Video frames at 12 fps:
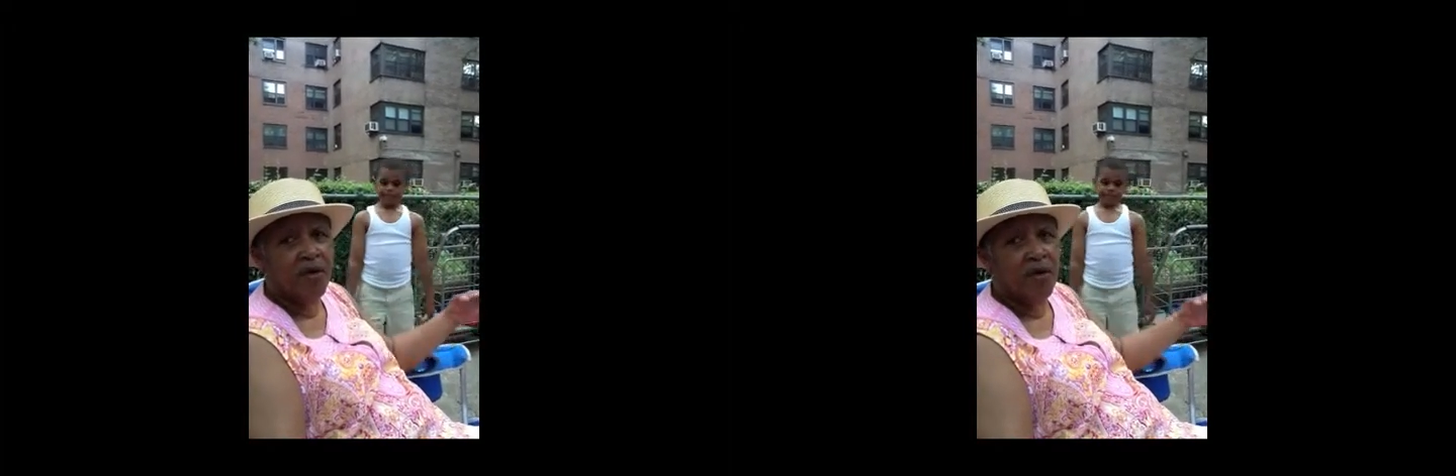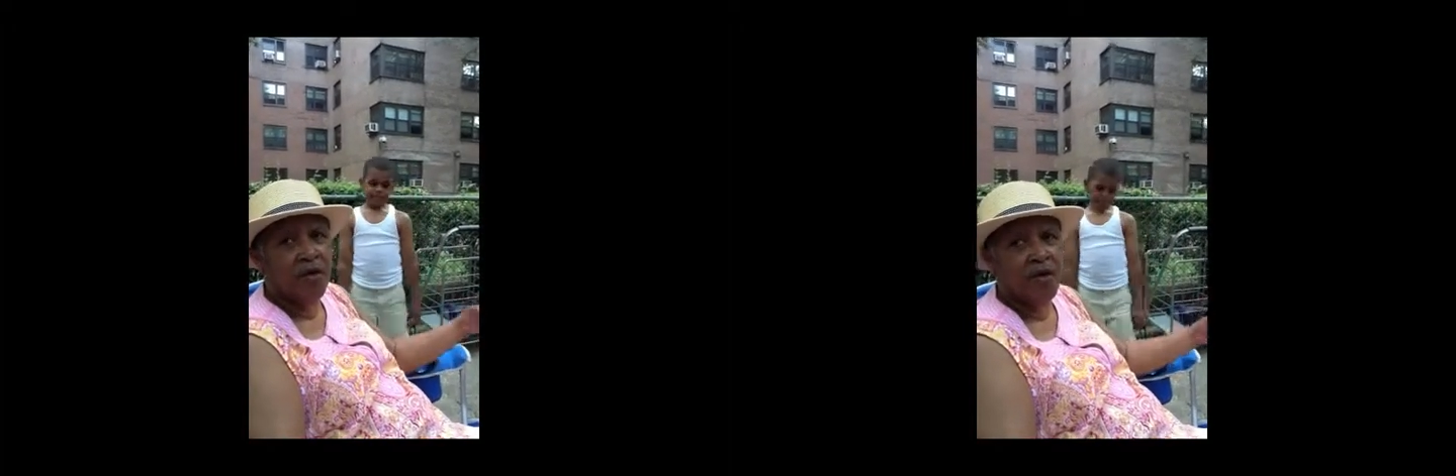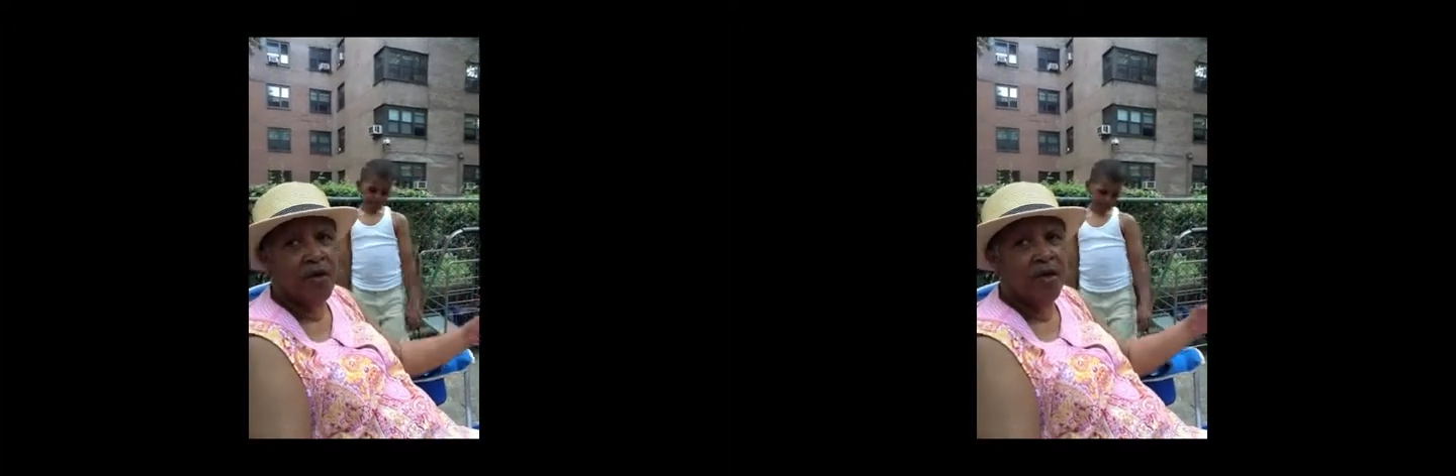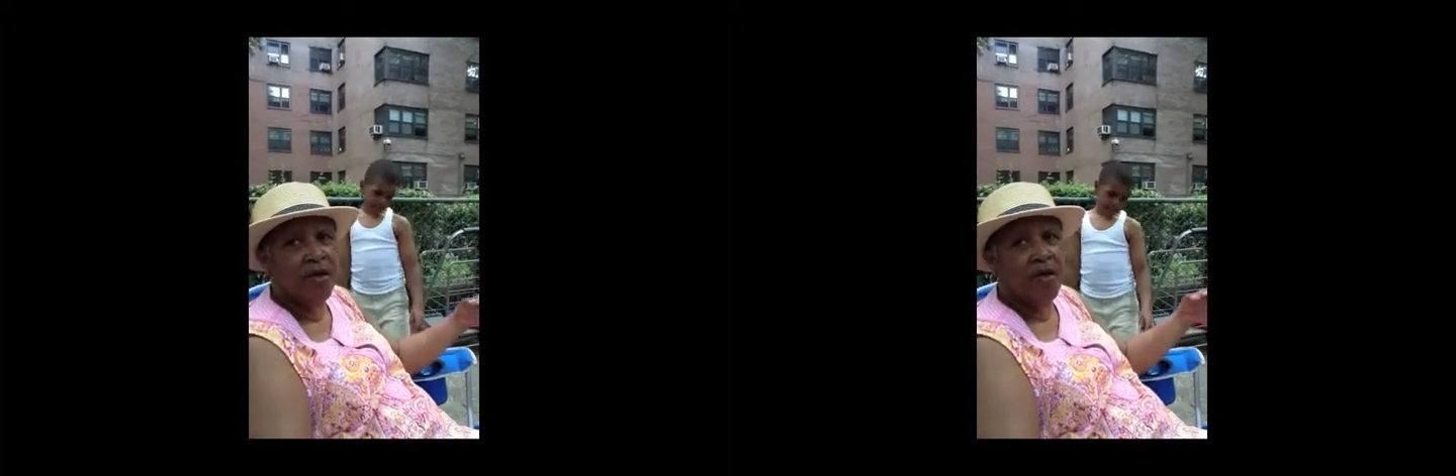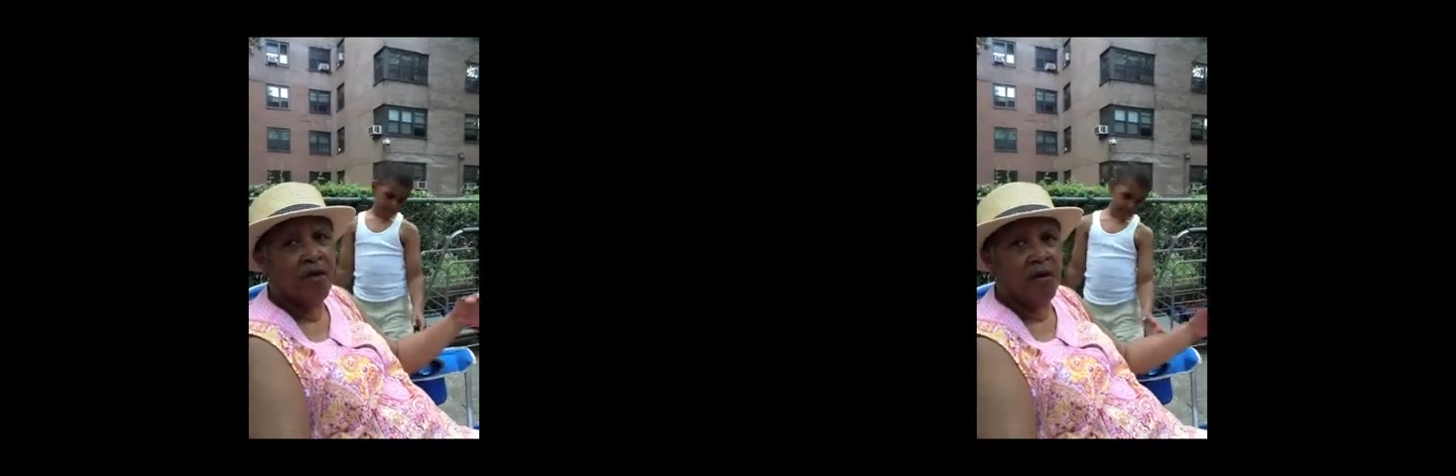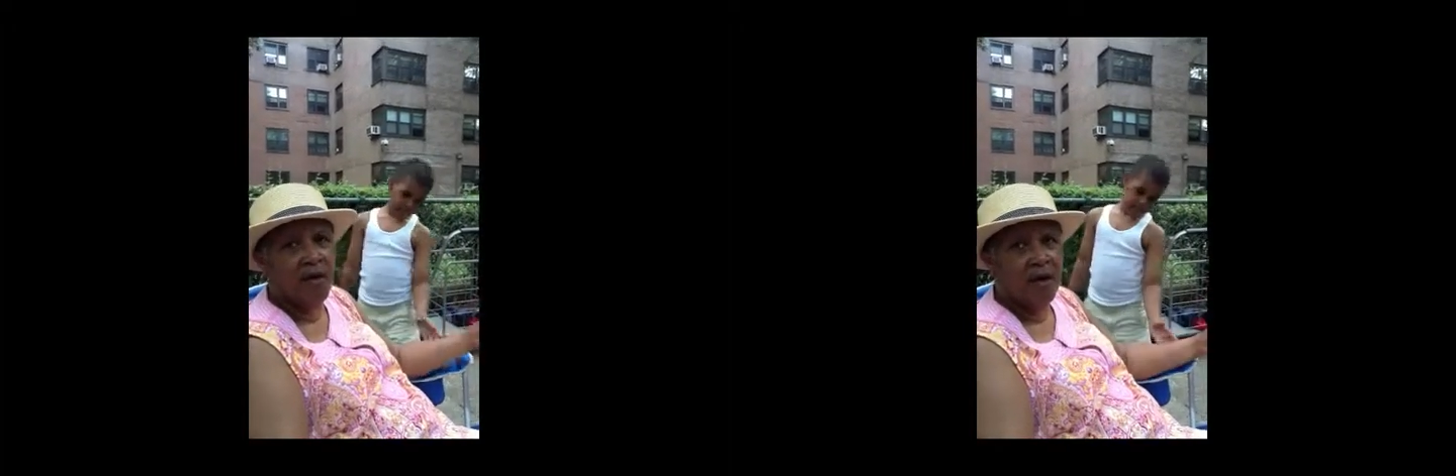early
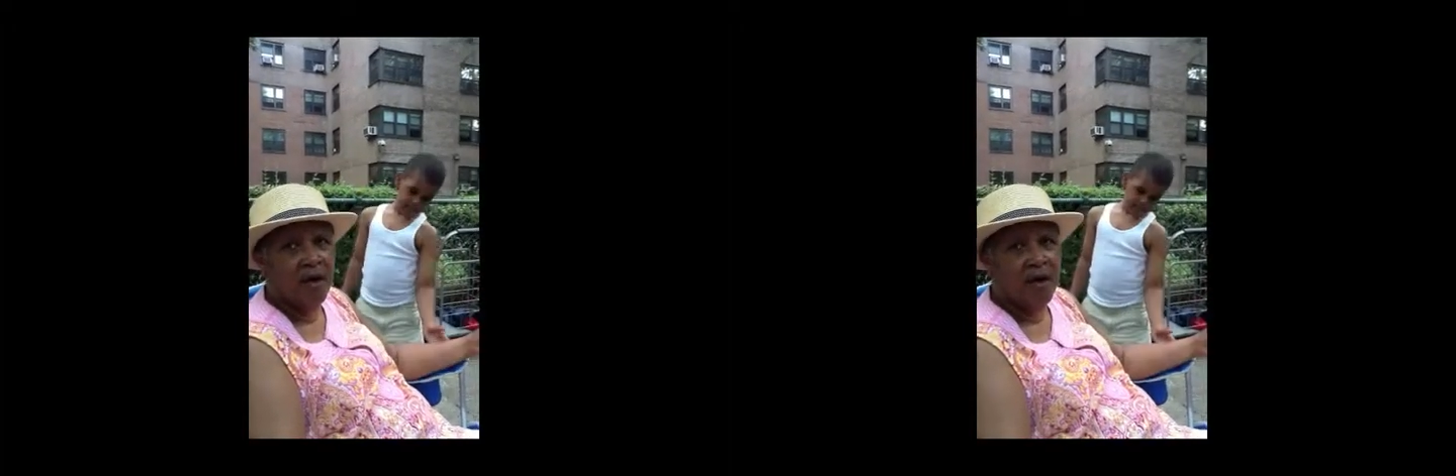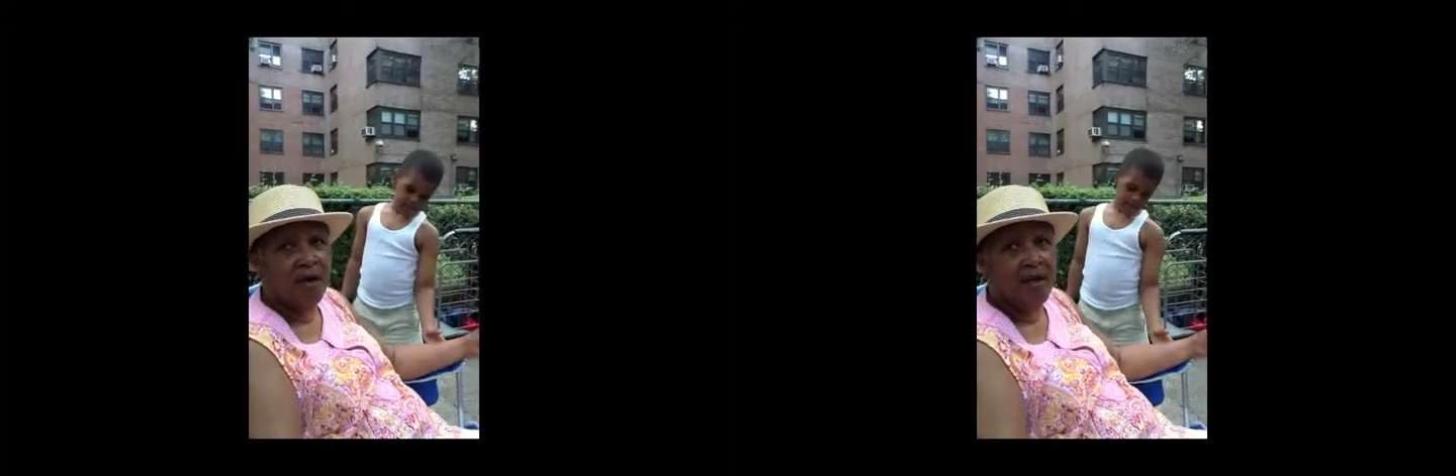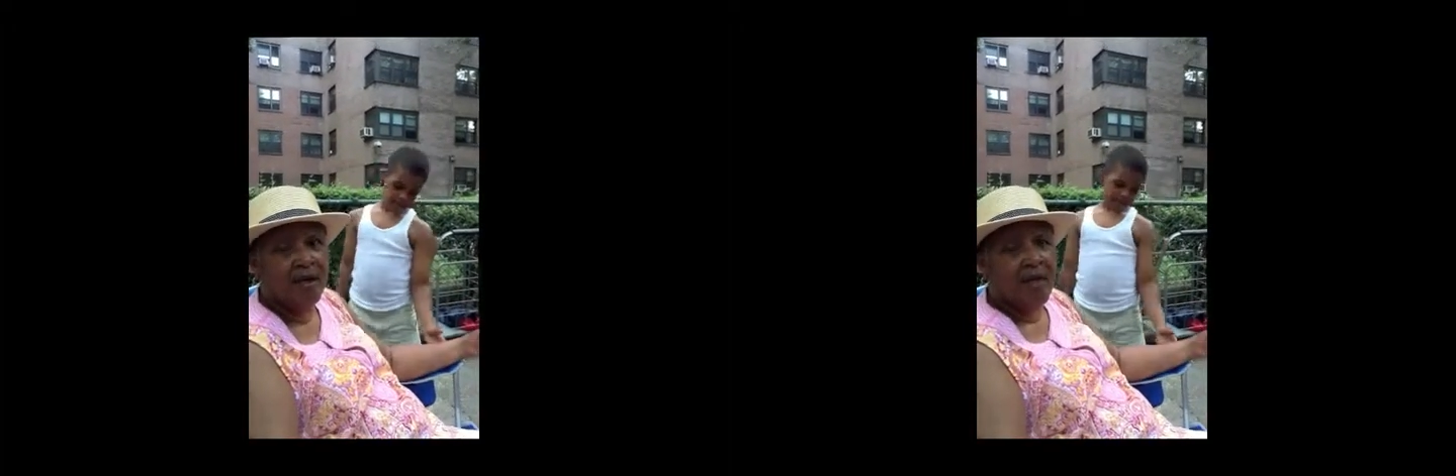on,